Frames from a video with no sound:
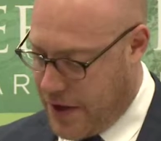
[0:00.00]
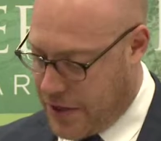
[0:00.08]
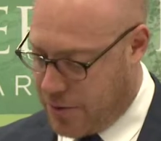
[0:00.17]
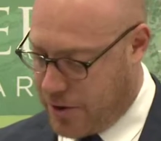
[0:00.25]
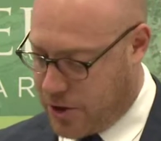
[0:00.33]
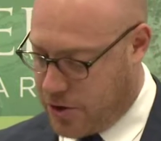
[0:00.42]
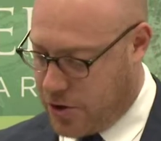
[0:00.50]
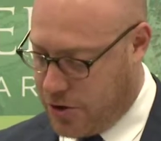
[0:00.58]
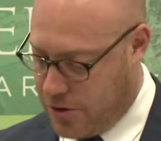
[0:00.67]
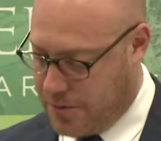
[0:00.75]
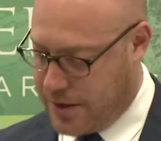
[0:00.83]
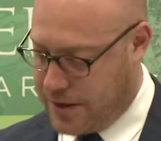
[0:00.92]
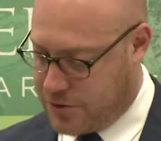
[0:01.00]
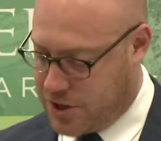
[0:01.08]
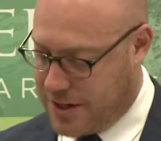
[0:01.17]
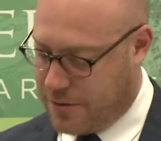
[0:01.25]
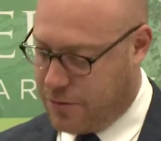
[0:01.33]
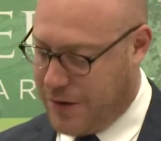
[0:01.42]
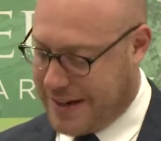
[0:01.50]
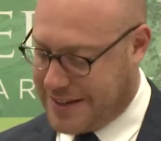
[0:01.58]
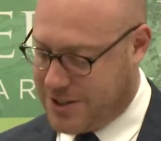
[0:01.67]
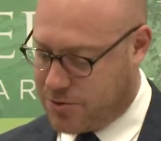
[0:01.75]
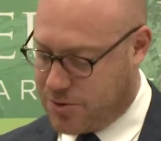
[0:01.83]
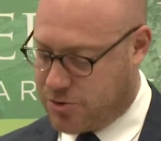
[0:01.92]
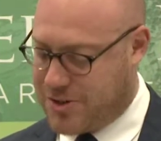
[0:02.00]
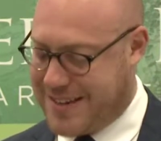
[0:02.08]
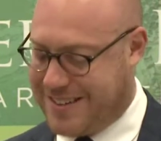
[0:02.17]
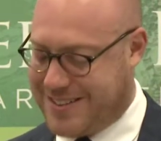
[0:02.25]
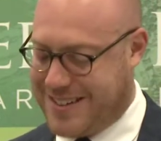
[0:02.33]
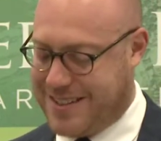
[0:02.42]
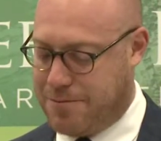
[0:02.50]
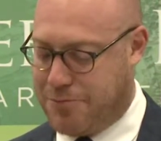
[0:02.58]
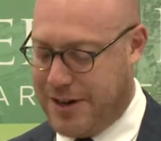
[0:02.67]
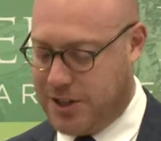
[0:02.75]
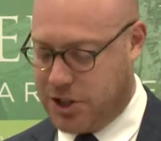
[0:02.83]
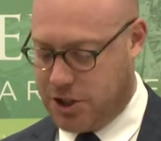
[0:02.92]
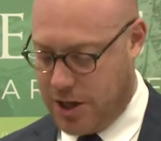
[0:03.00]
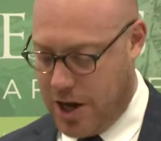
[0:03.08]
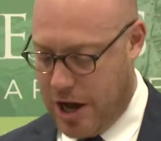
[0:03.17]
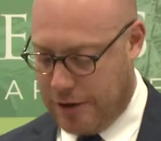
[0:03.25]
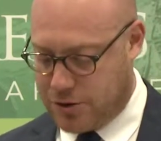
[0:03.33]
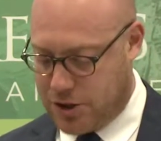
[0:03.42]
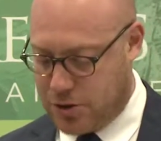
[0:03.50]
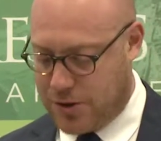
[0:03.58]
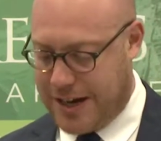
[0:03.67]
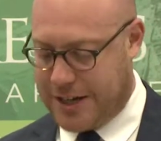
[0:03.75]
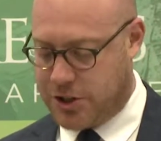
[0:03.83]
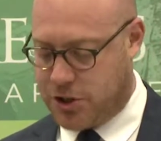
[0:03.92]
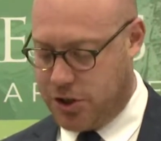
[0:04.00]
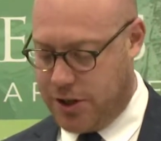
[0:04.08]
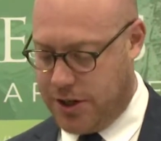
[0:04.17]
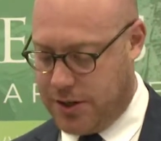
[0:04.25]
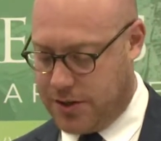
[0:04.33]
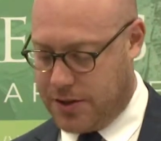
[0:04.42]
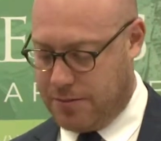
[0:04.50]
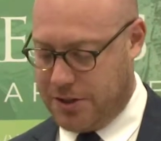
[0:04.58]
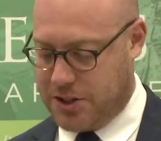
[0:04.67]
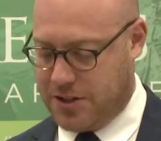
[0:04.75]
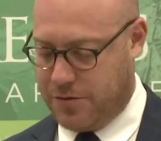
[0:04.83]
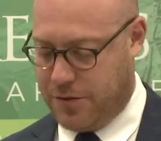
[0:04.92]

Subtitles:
There were a cumulative set of factors which resulted in the breach of Silcar's duty to Mr.